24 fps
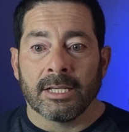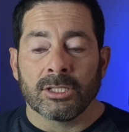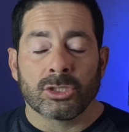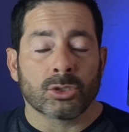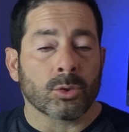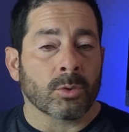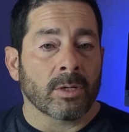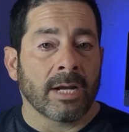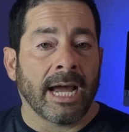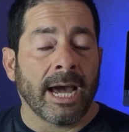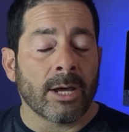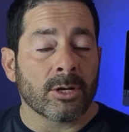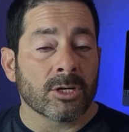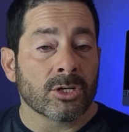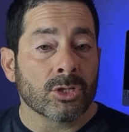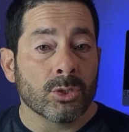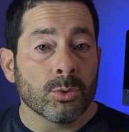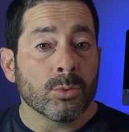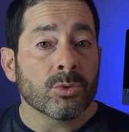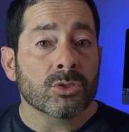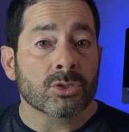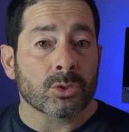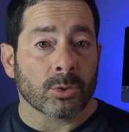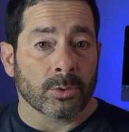how to do
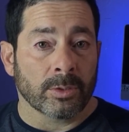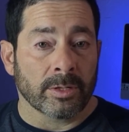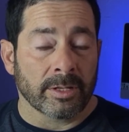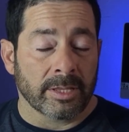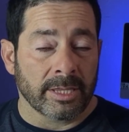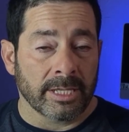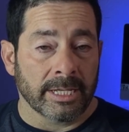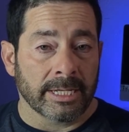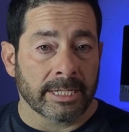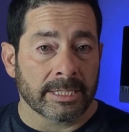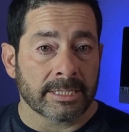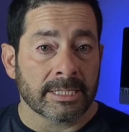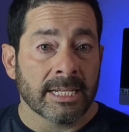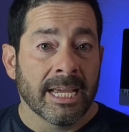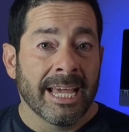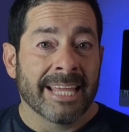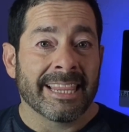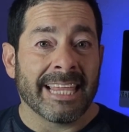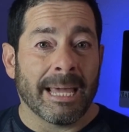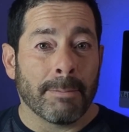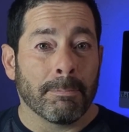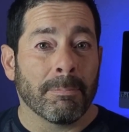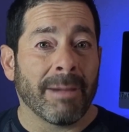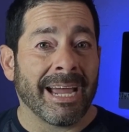certain things
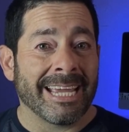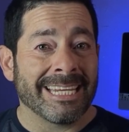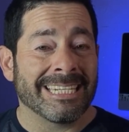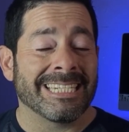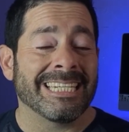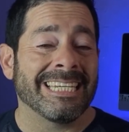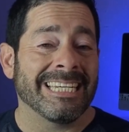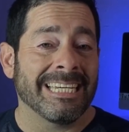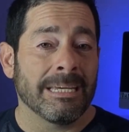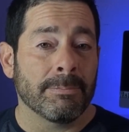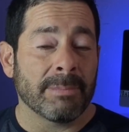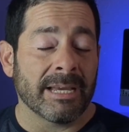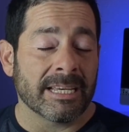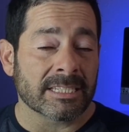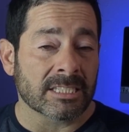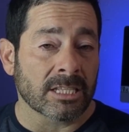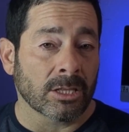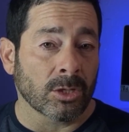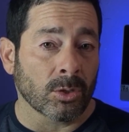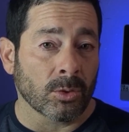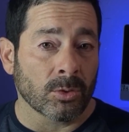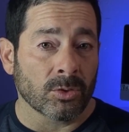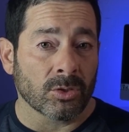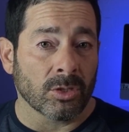that my team has
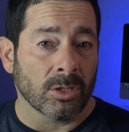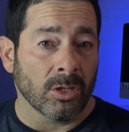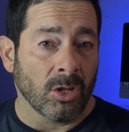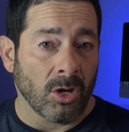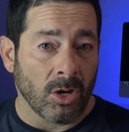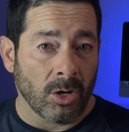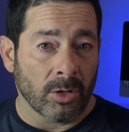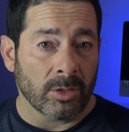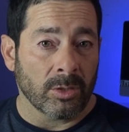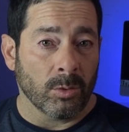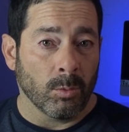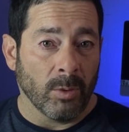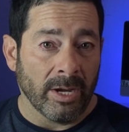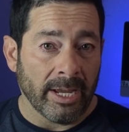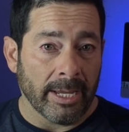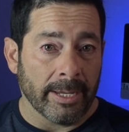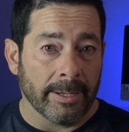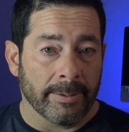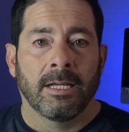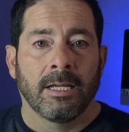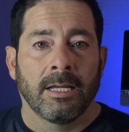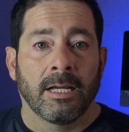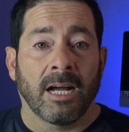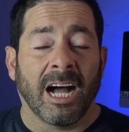learned along the way.
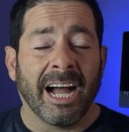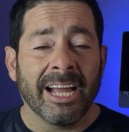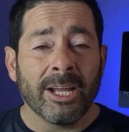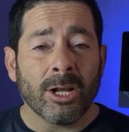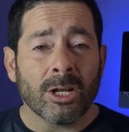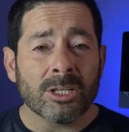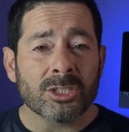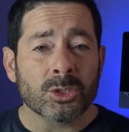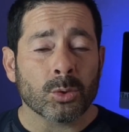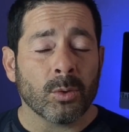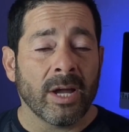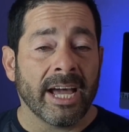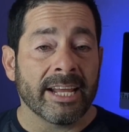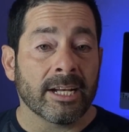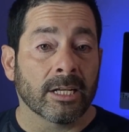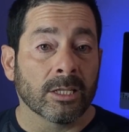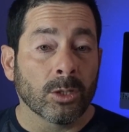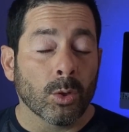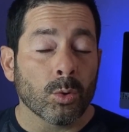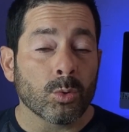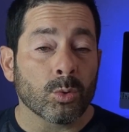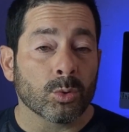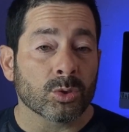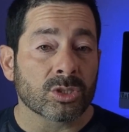I also had a
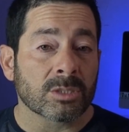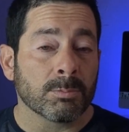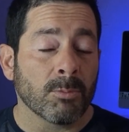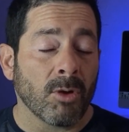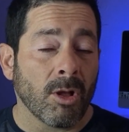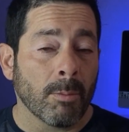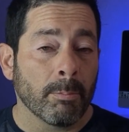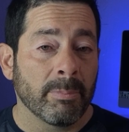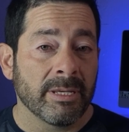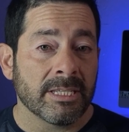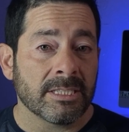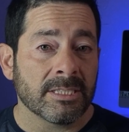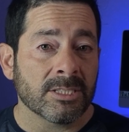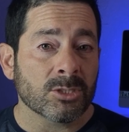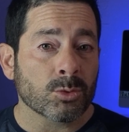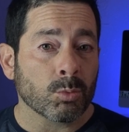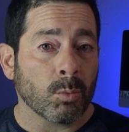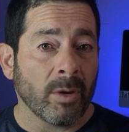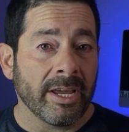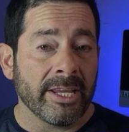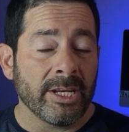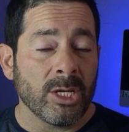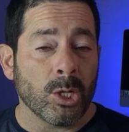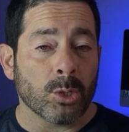local small business
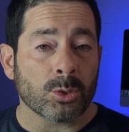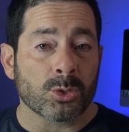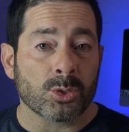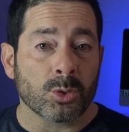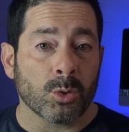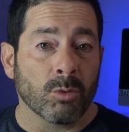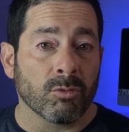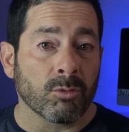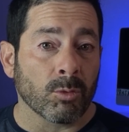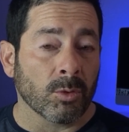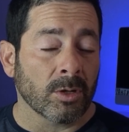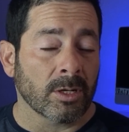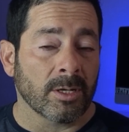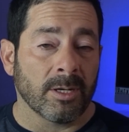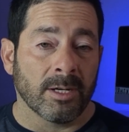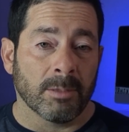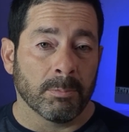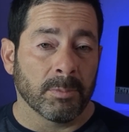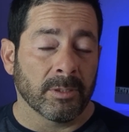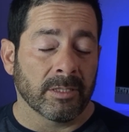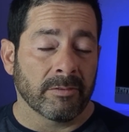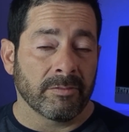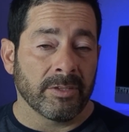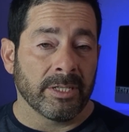radio show for a
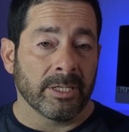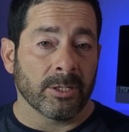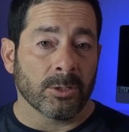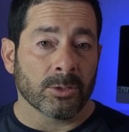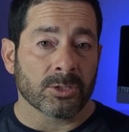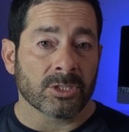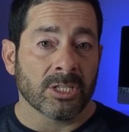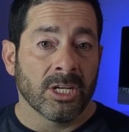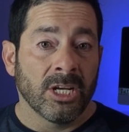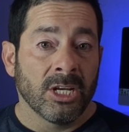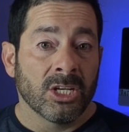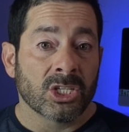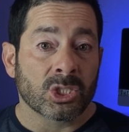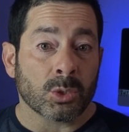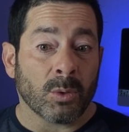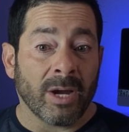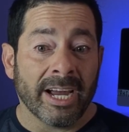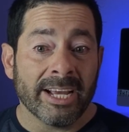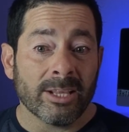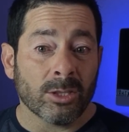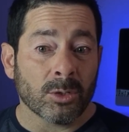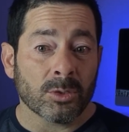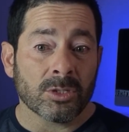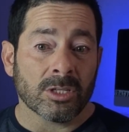couple of years. So I
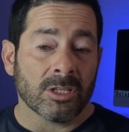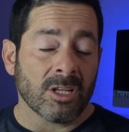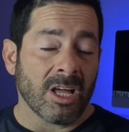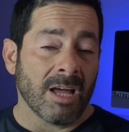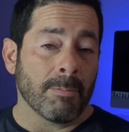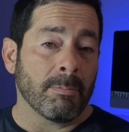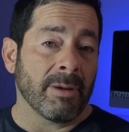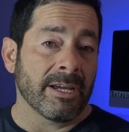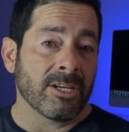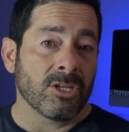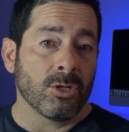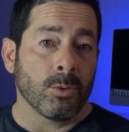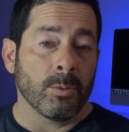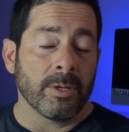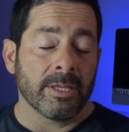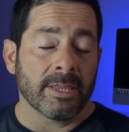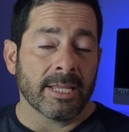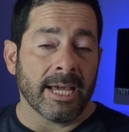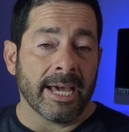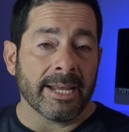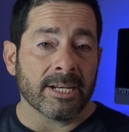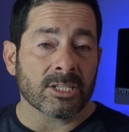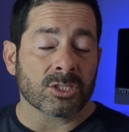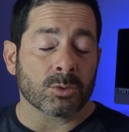learned a lot by doing
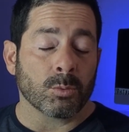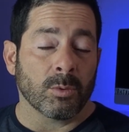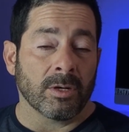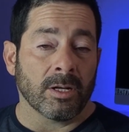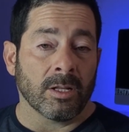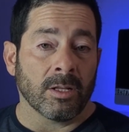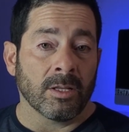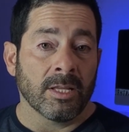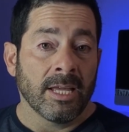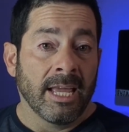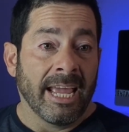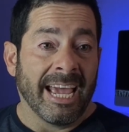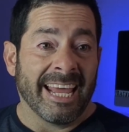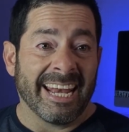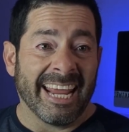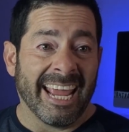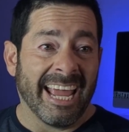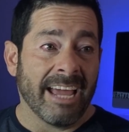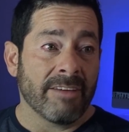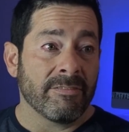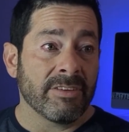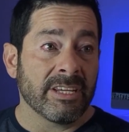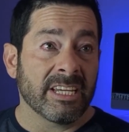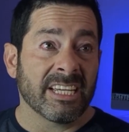that as well and
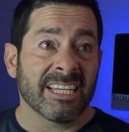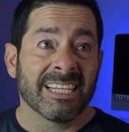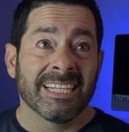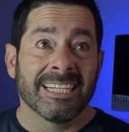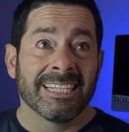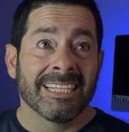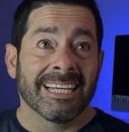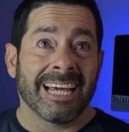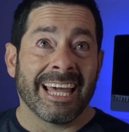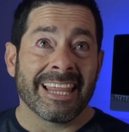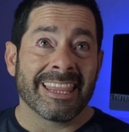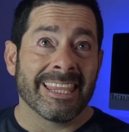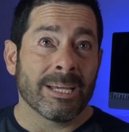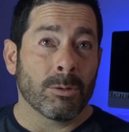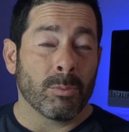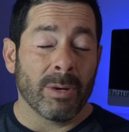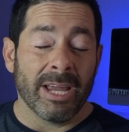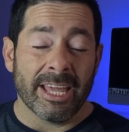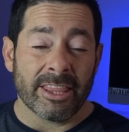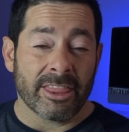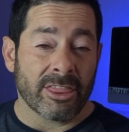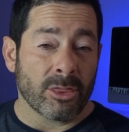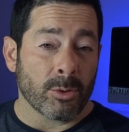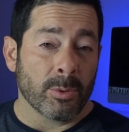having, I think we
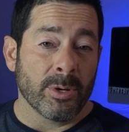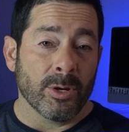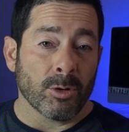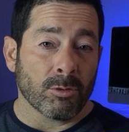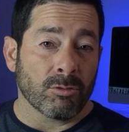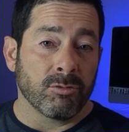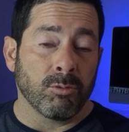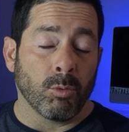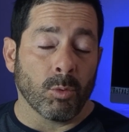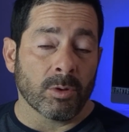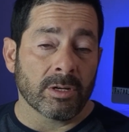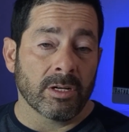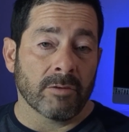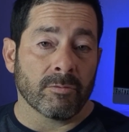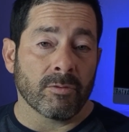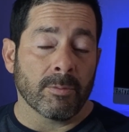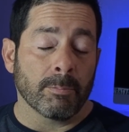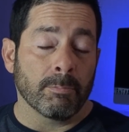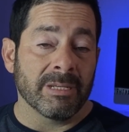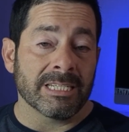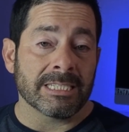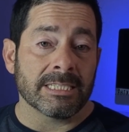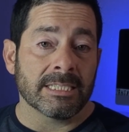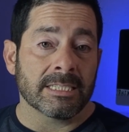had 3 or 4 different
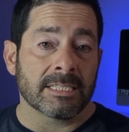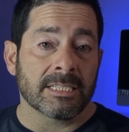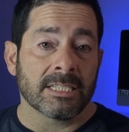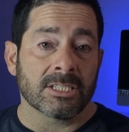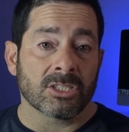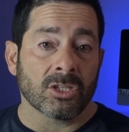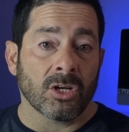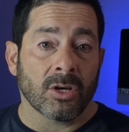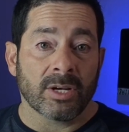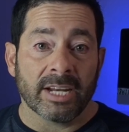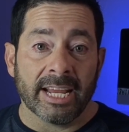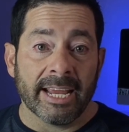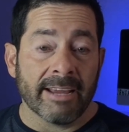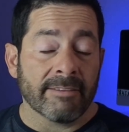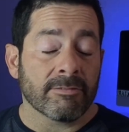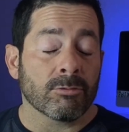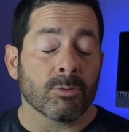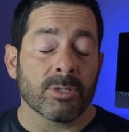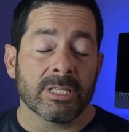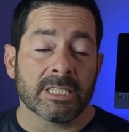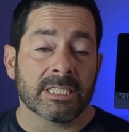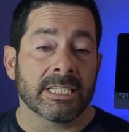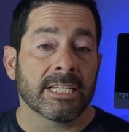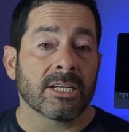businesses on
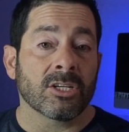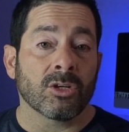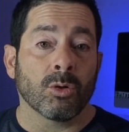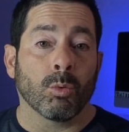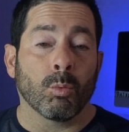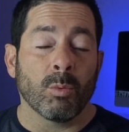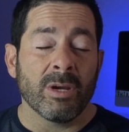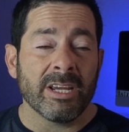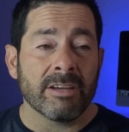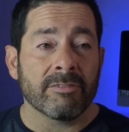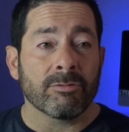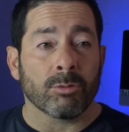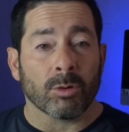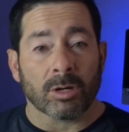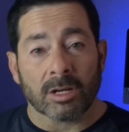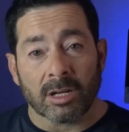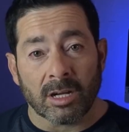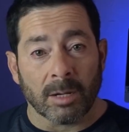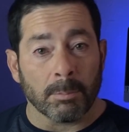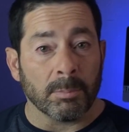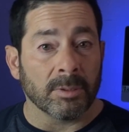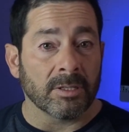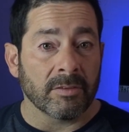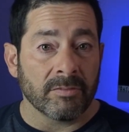every single week for a
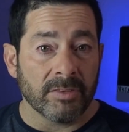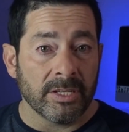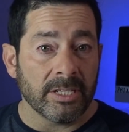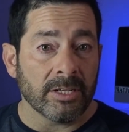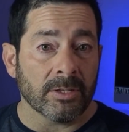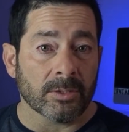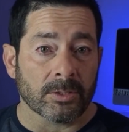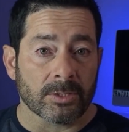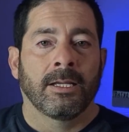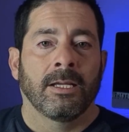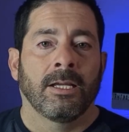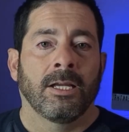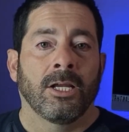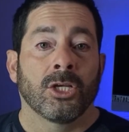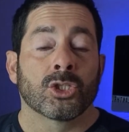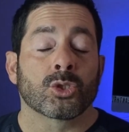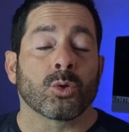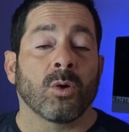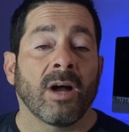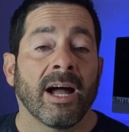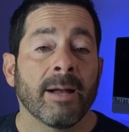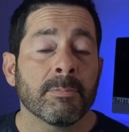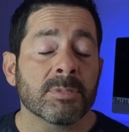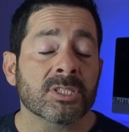couple of years. So
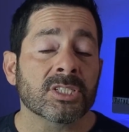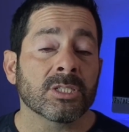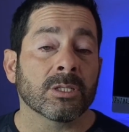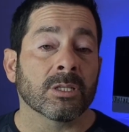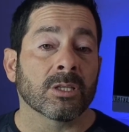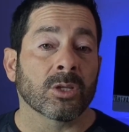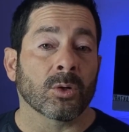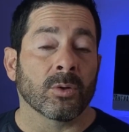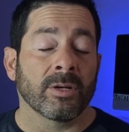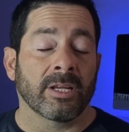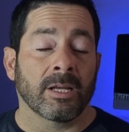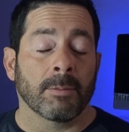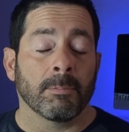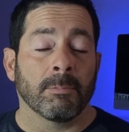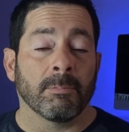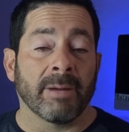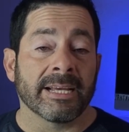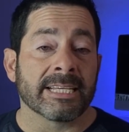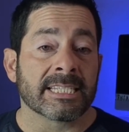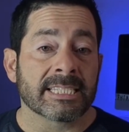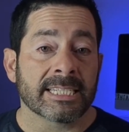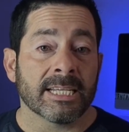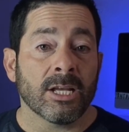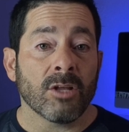I'm still learning
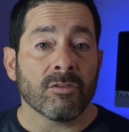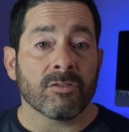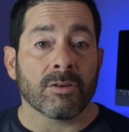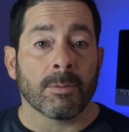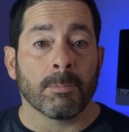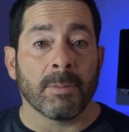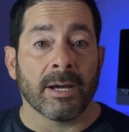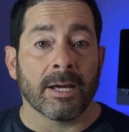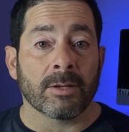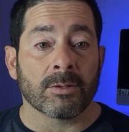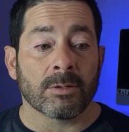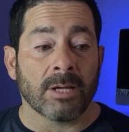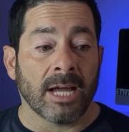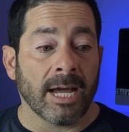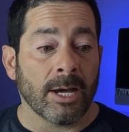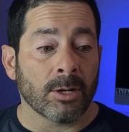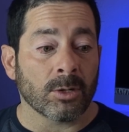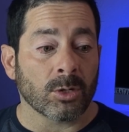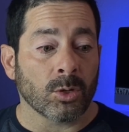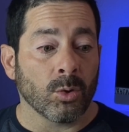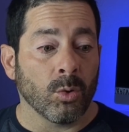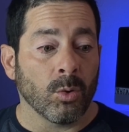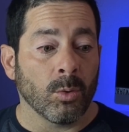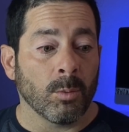myself about how to
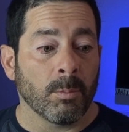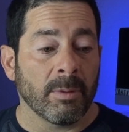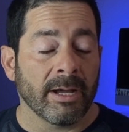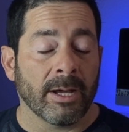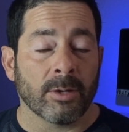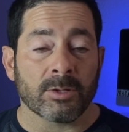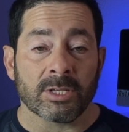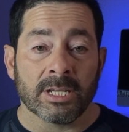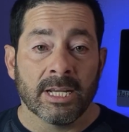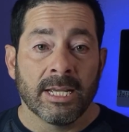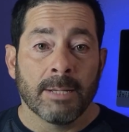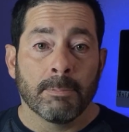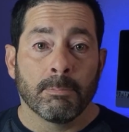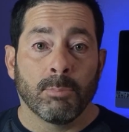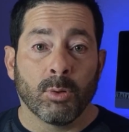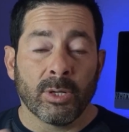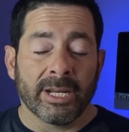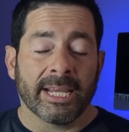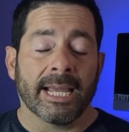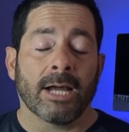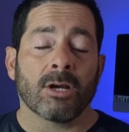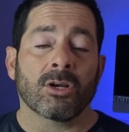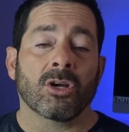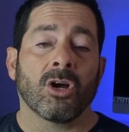go about
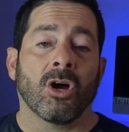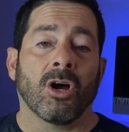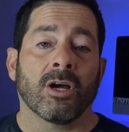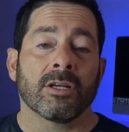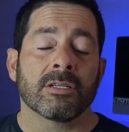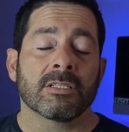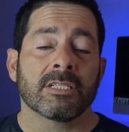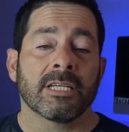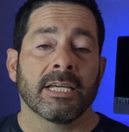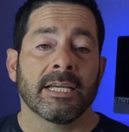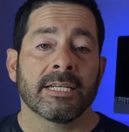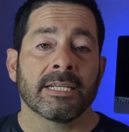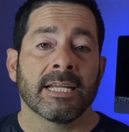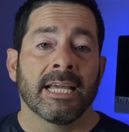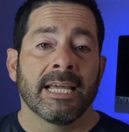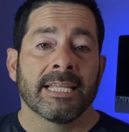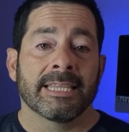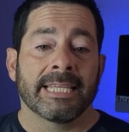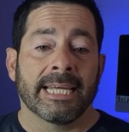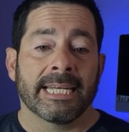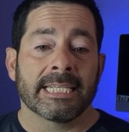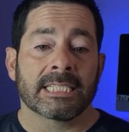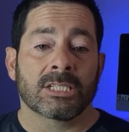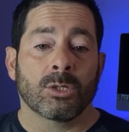putting out content
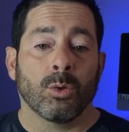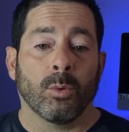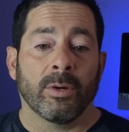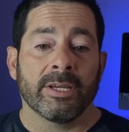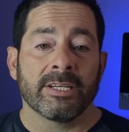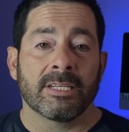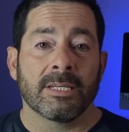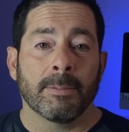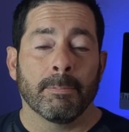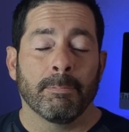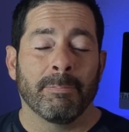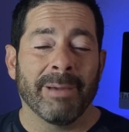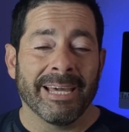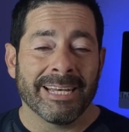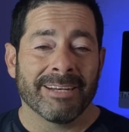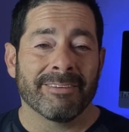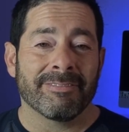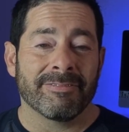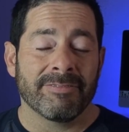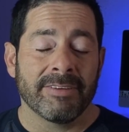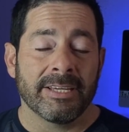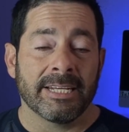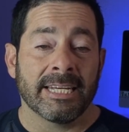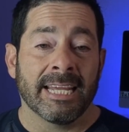that is going to
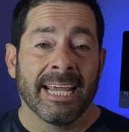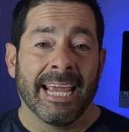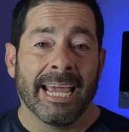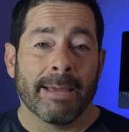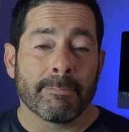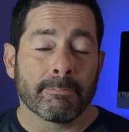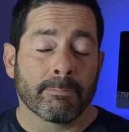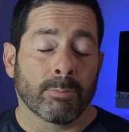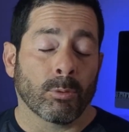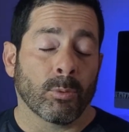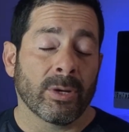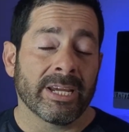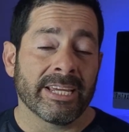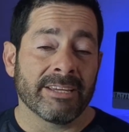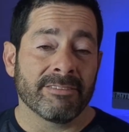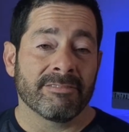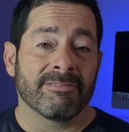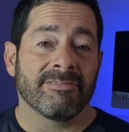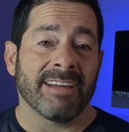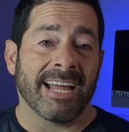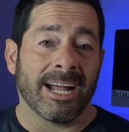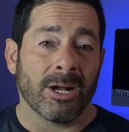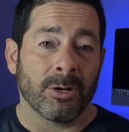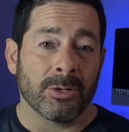benefit and bring
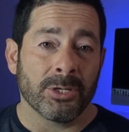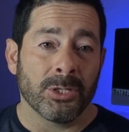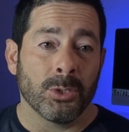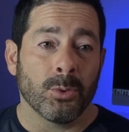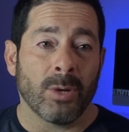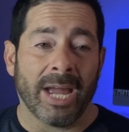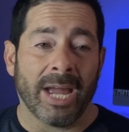value,